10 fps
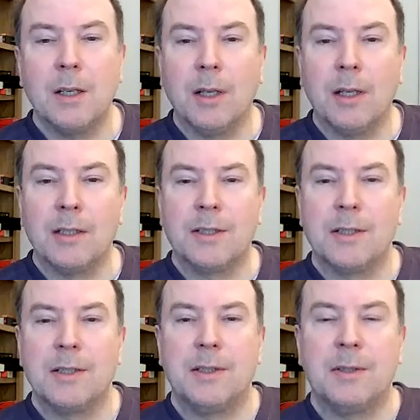So let's
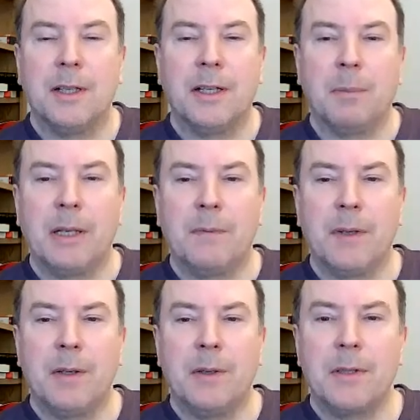just do a little bit
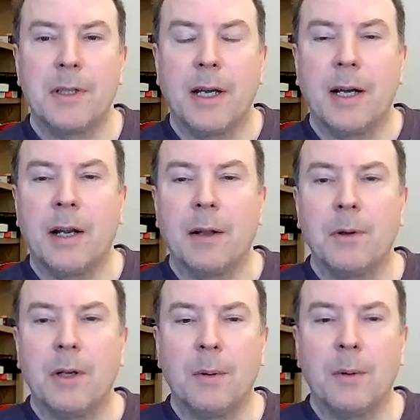of news. And I
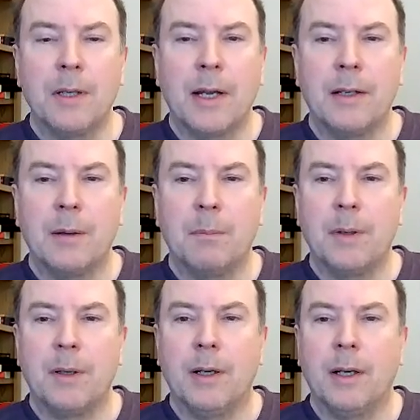thought I would end up,
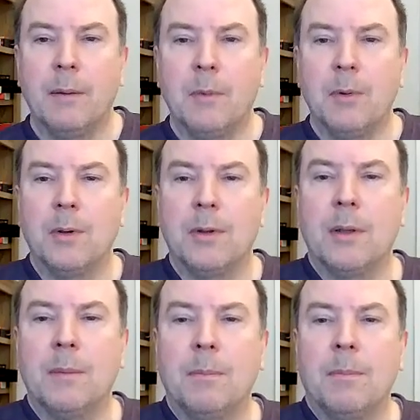or
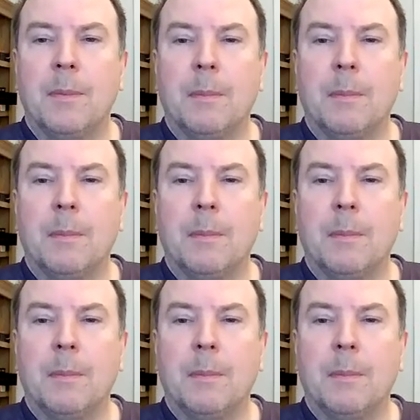the